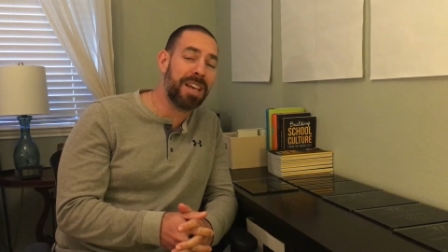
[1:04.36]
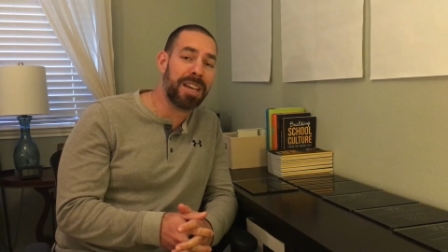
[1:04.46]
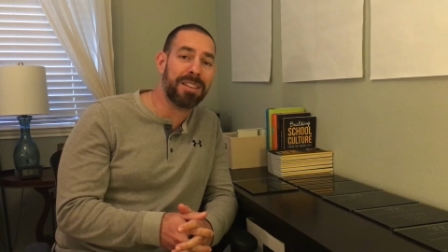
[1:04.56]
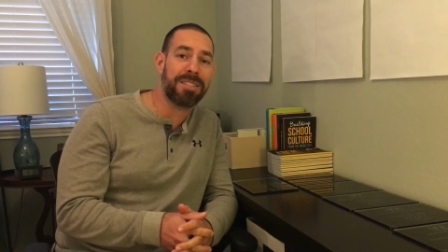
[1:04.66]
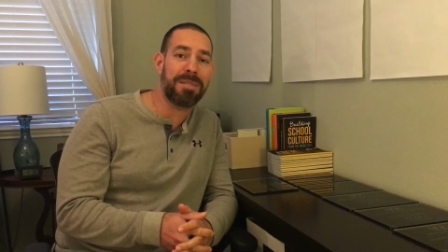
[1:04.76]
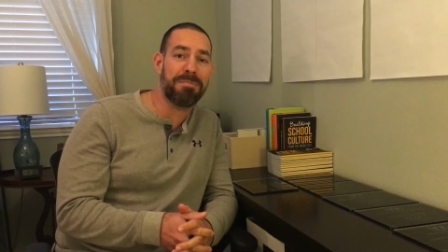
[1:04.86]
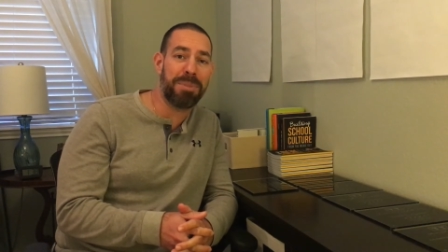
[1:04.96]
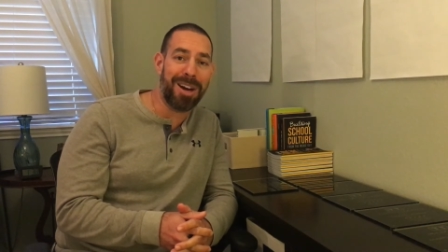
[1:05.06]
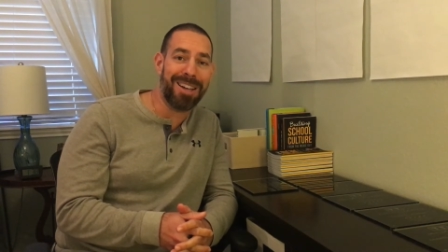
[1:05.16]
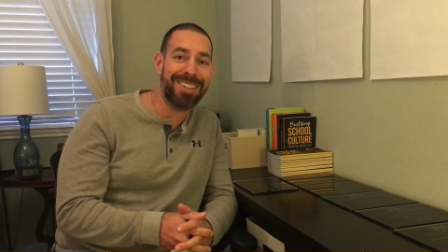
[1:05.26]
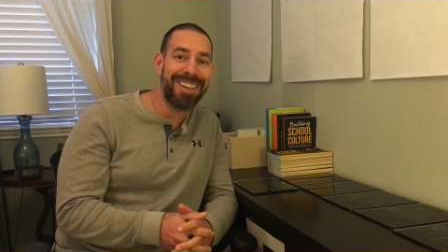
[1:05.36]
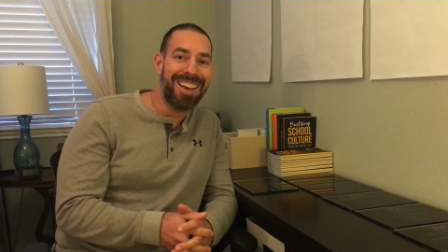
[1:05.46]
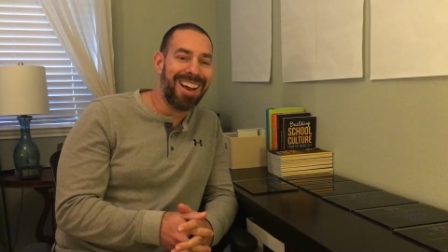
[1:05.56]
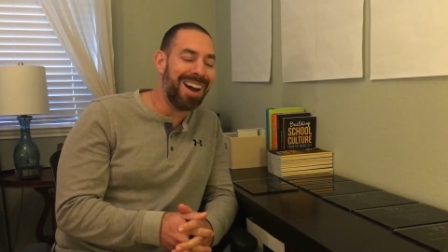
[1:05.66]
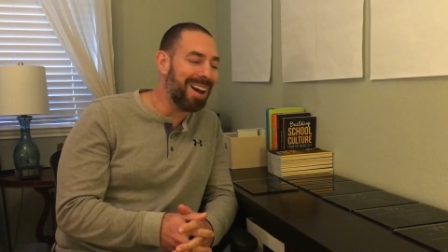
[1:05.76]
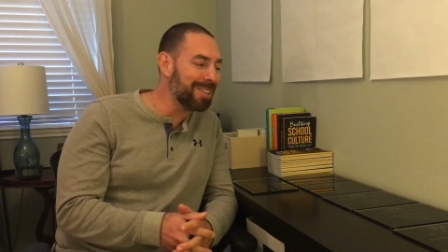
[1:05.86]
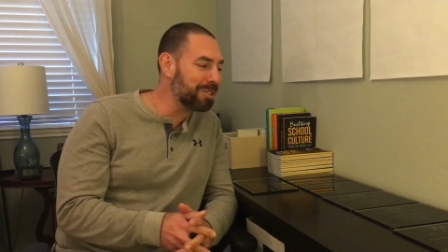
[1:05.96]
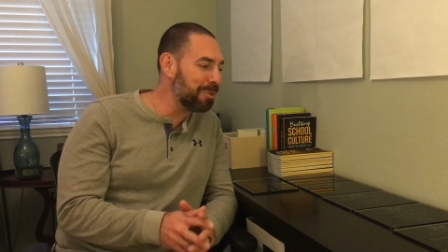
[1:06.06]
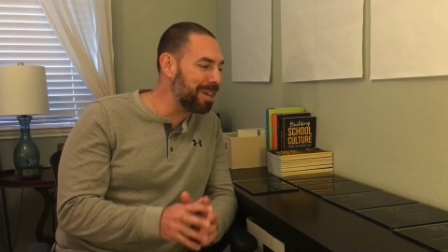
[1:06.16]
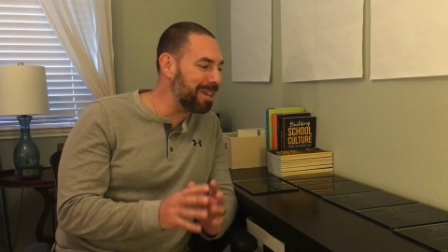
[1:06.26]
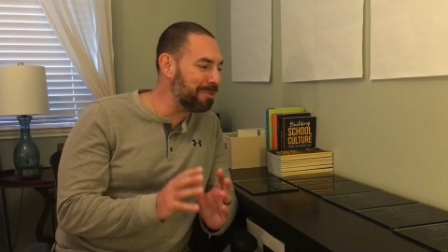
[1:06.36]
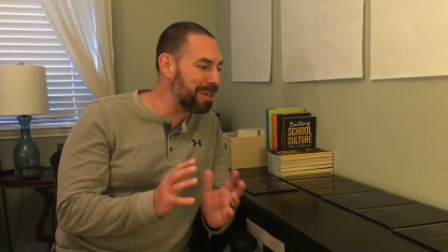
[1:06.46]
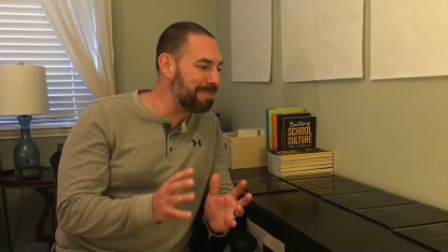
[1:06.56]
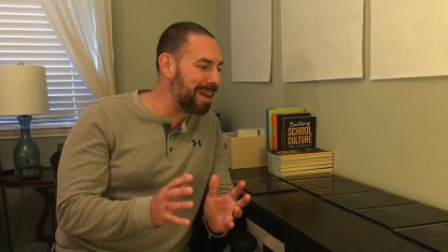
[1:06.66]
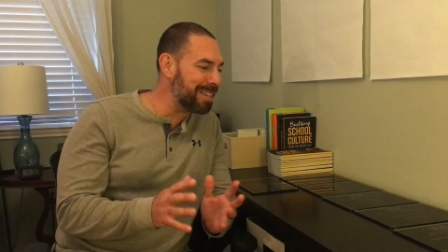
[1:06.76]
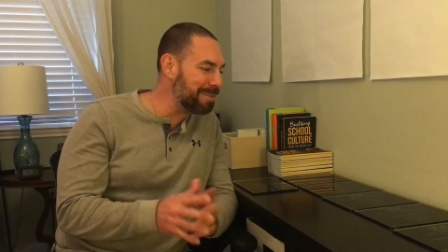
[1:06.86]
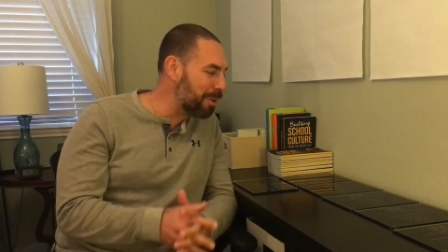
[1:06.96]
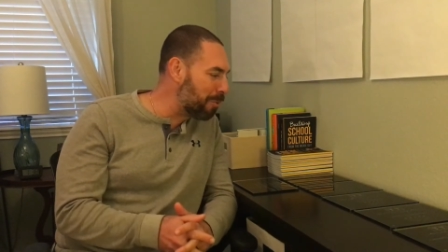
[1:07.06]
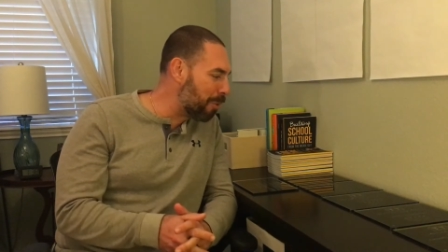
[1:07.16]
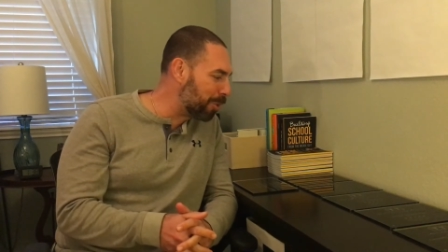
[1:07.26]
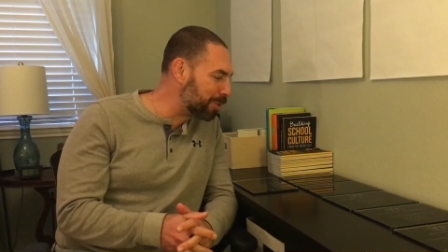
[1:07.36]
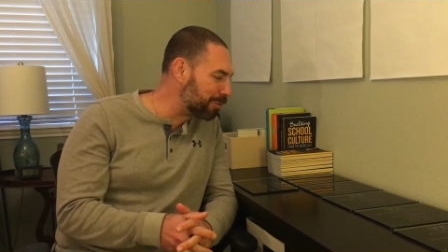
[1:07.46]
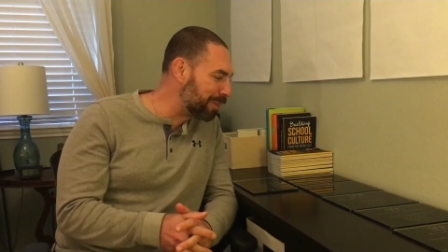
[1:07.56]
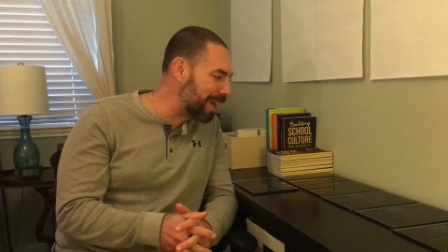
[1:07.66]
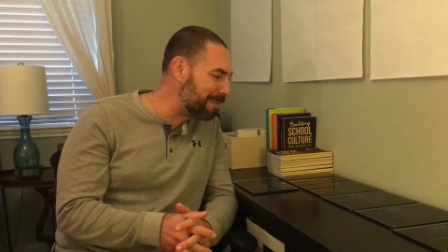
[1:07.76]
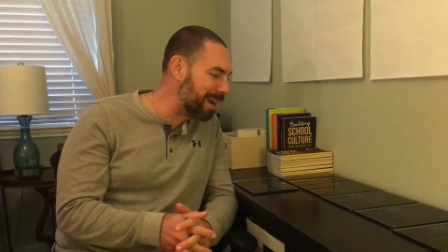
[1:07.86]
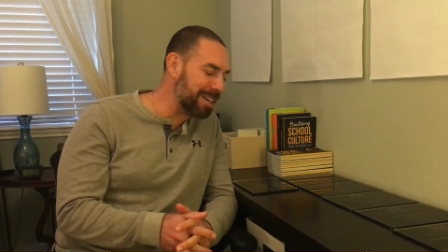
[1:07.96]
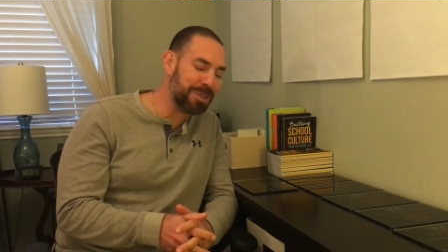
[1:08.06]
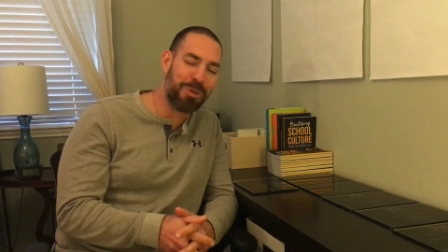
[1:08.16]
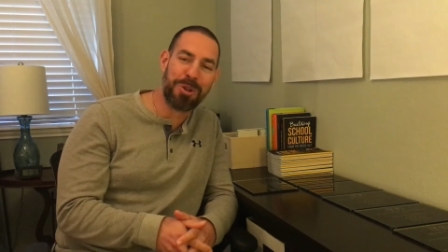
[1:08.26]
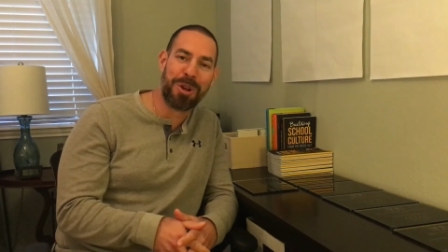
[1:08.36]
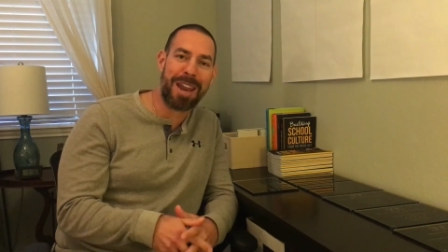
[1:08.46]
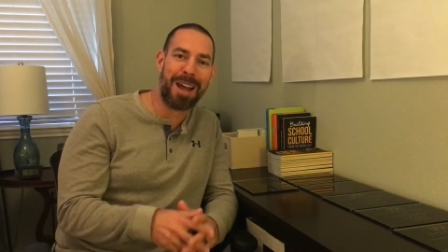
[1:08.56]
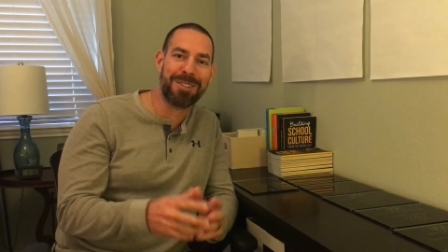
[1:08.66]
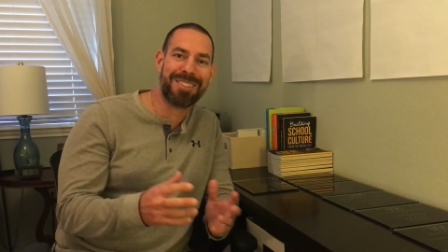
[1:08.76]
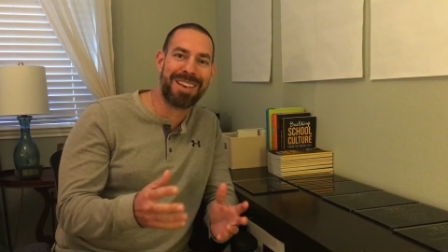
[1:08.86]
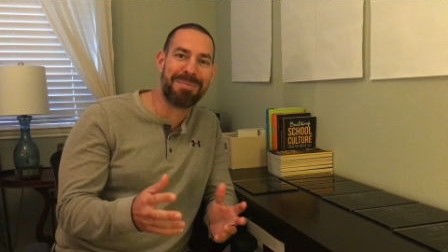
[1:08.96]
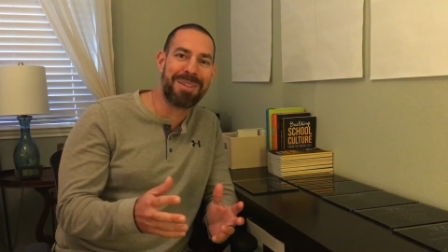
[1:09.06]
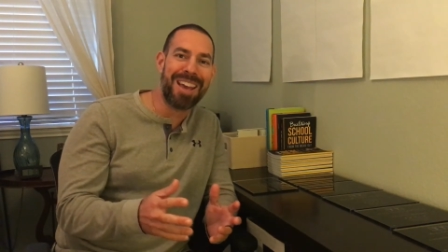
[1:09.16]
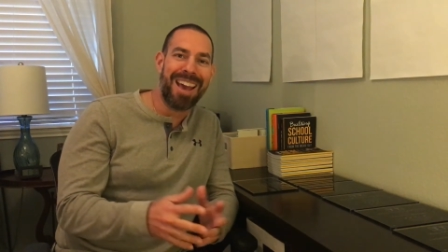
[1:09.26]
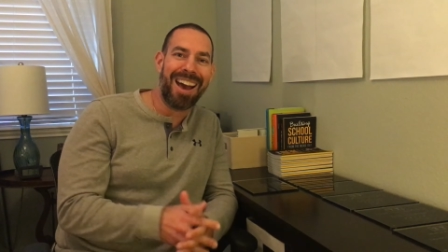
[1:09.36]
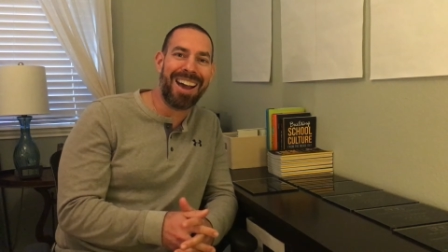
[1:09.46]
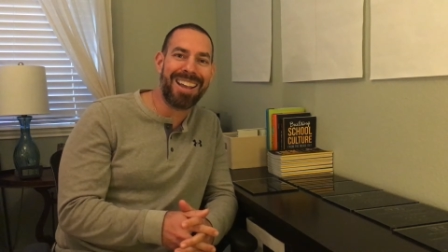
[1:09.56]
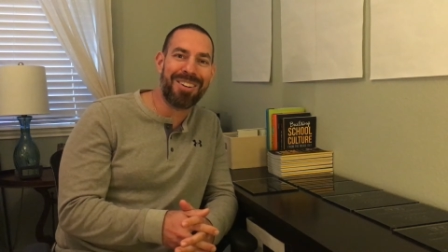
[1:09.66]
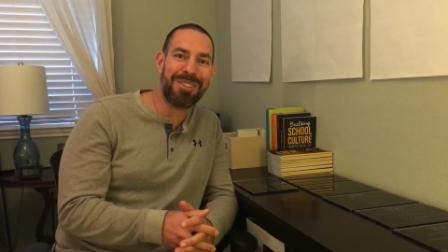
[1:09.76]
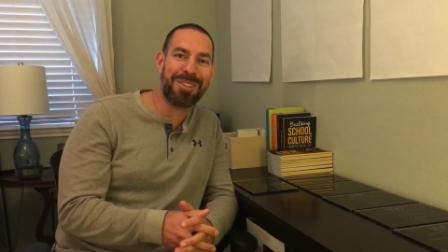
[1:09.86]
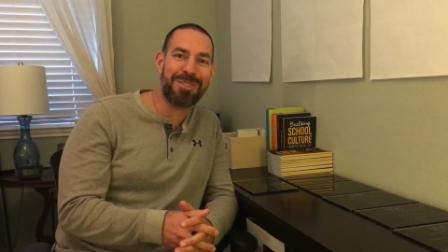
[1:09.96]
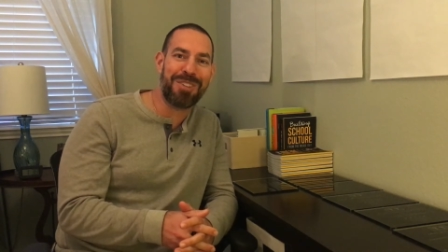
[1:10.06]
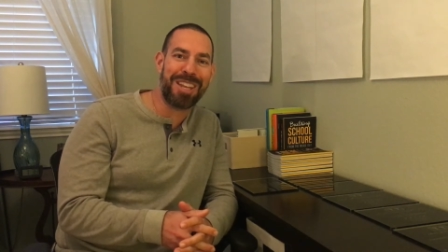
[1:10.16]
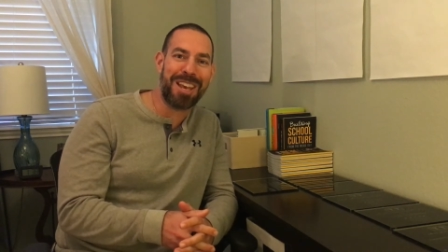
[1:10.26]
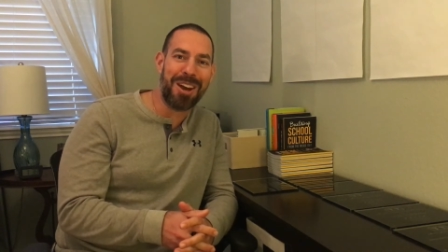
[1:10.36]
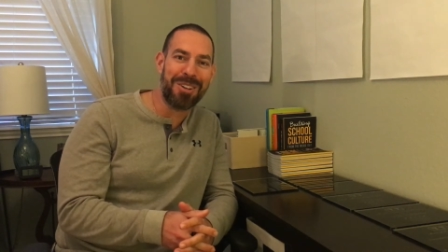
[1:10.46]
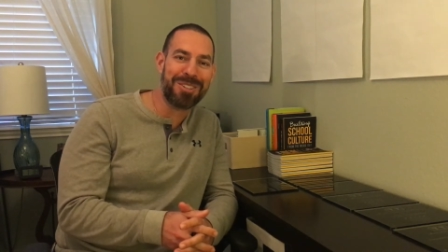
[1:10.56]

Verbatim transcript: kicking some butt. Uh, so we, we made some awards for them and I just want to announce them uh, here on this video.